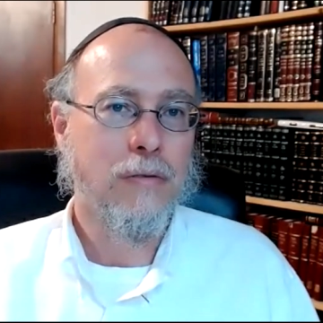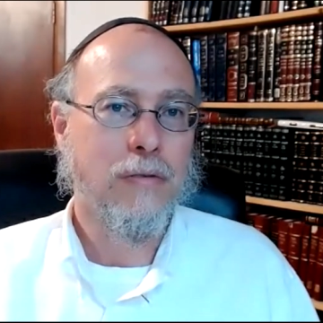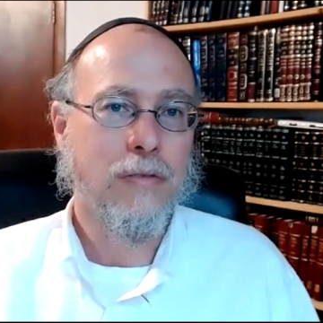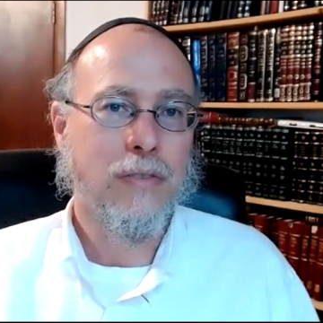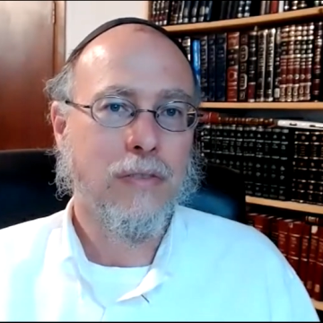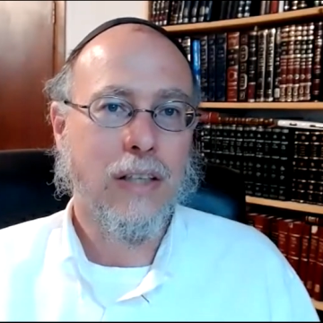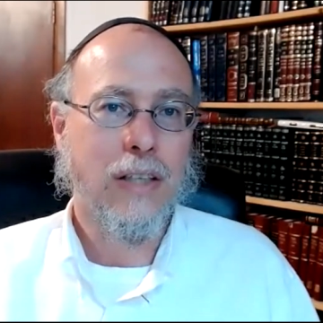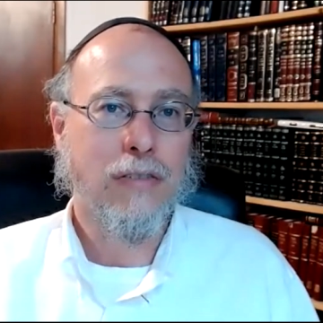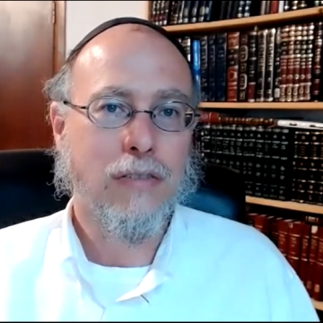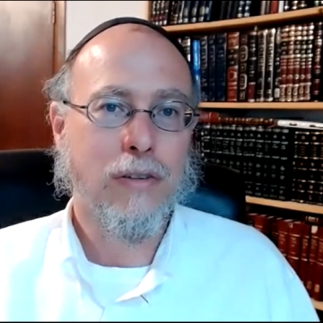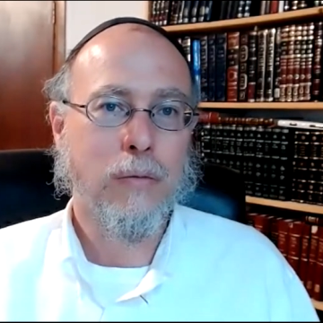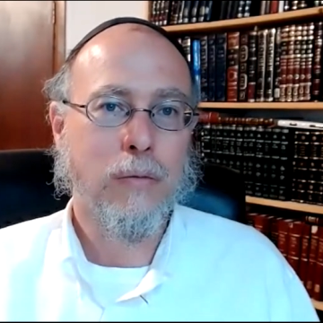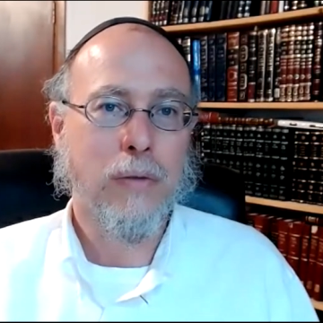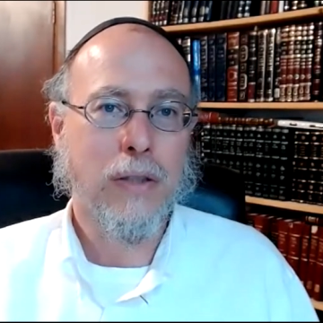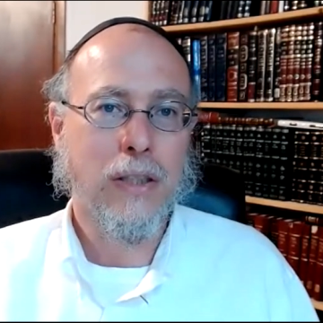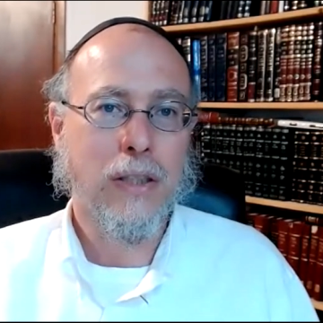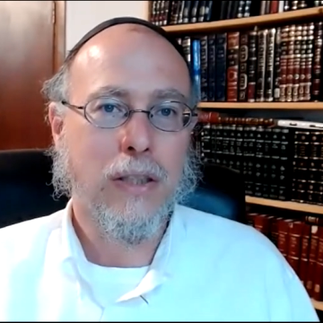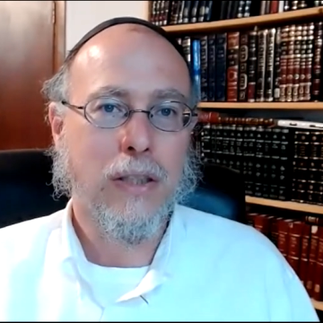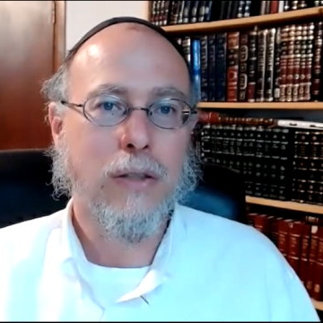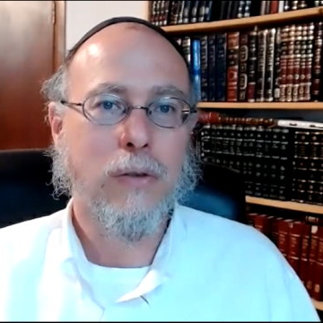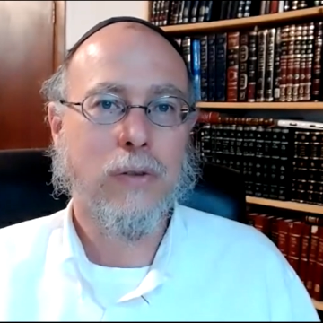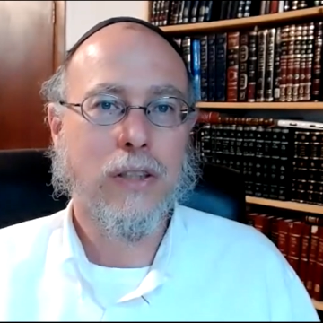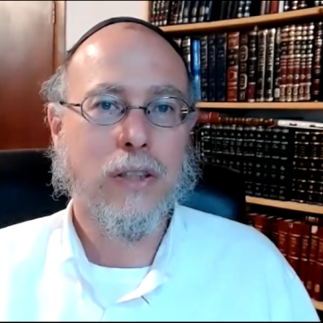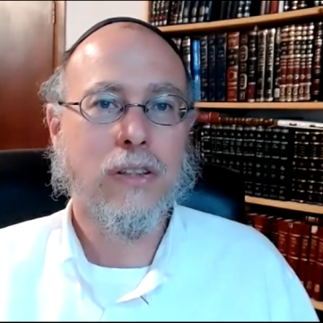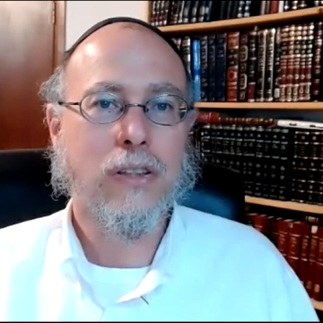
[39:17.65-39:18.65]
80,
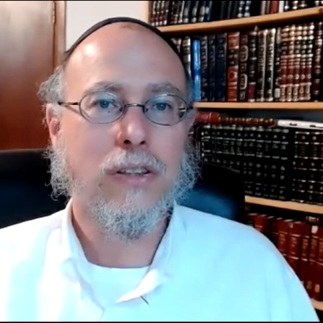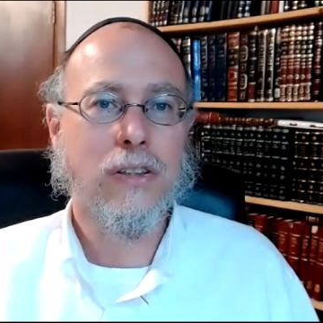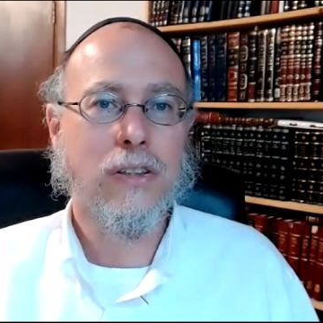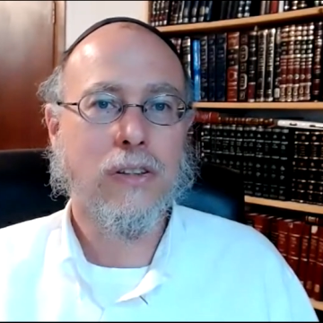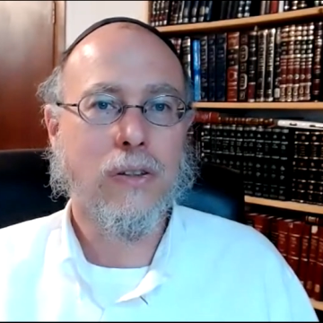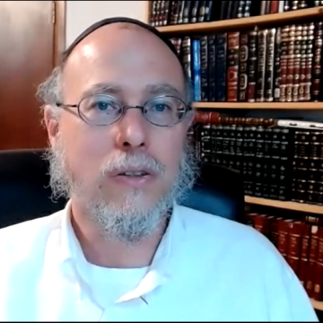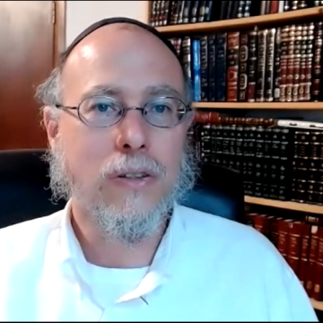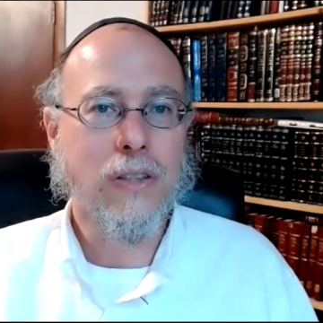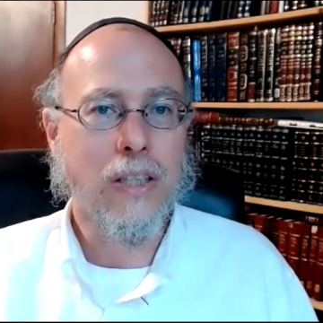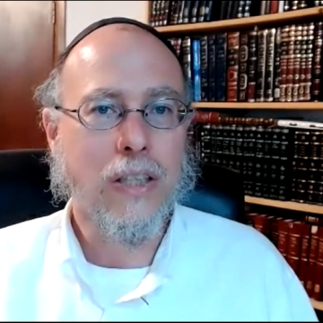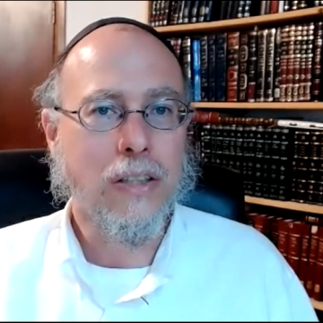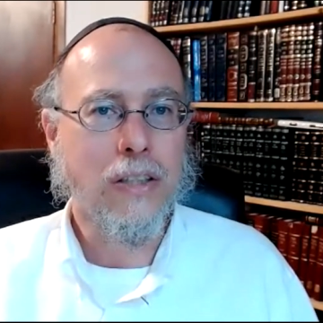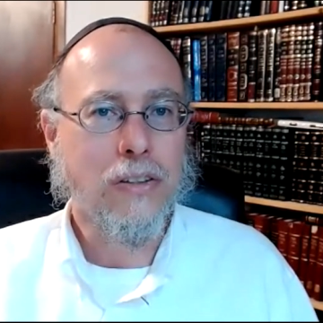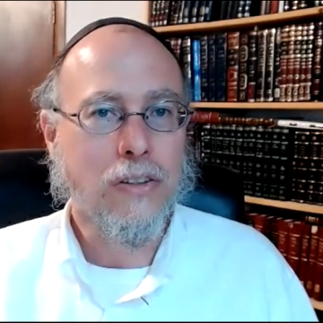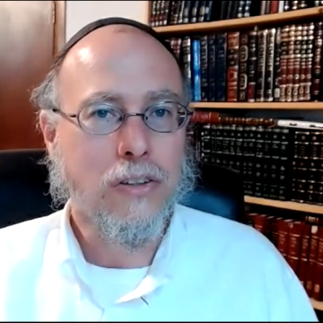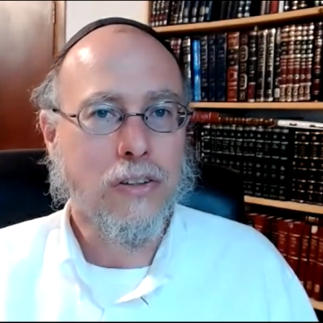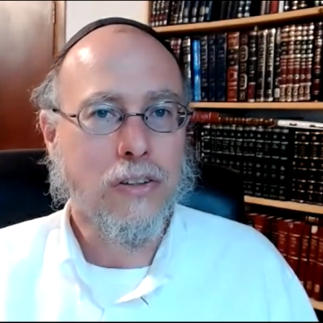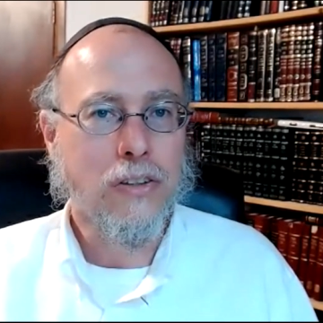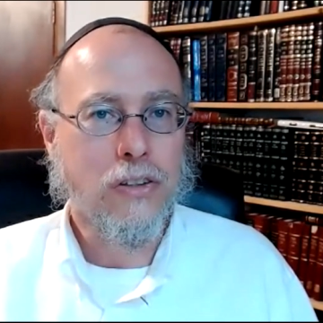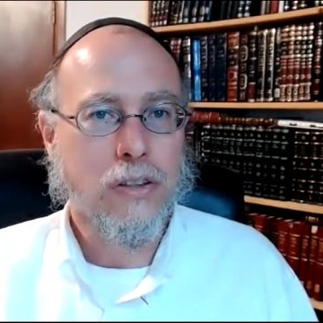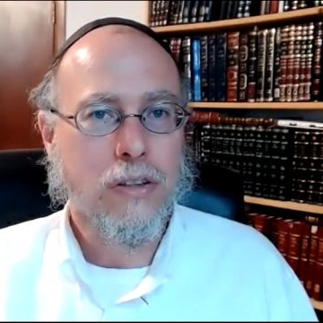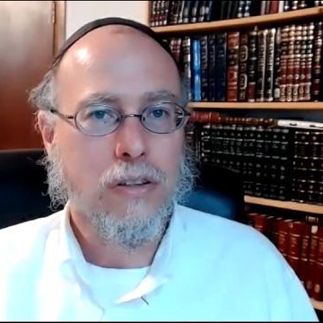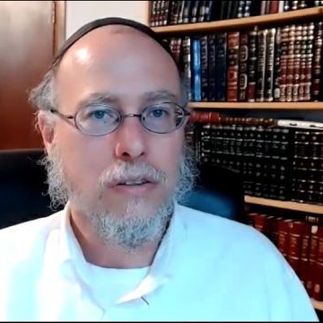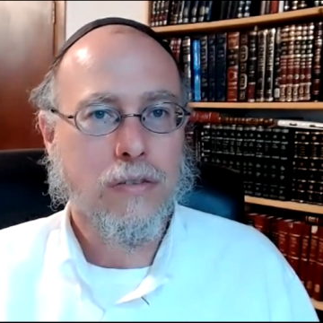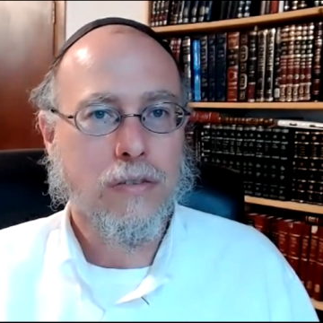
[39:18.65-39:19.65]
everybody reaches old
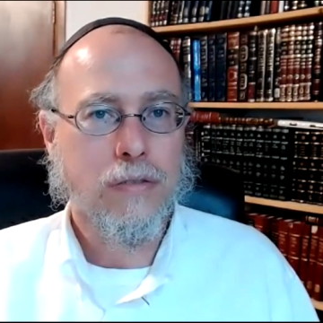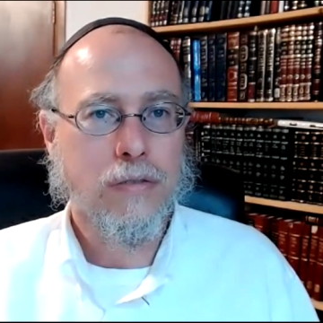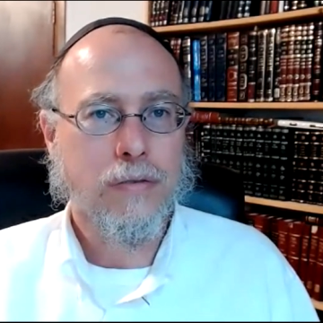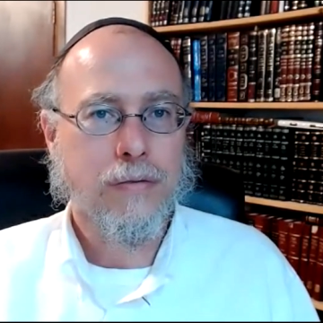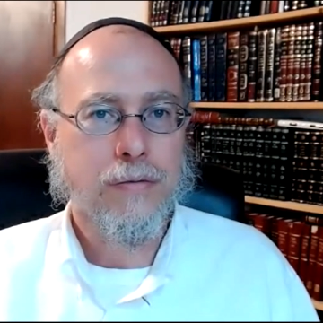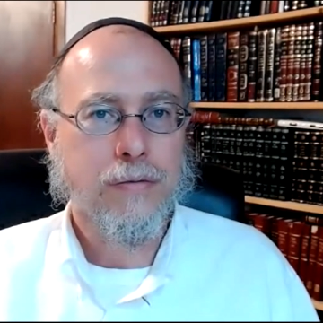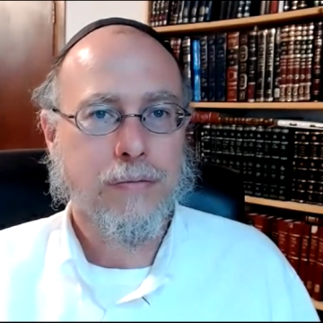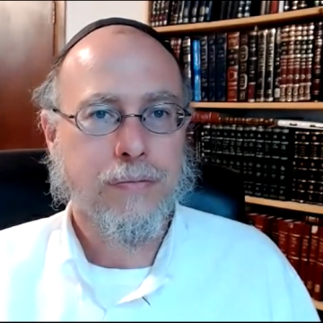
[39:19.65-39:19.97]
age.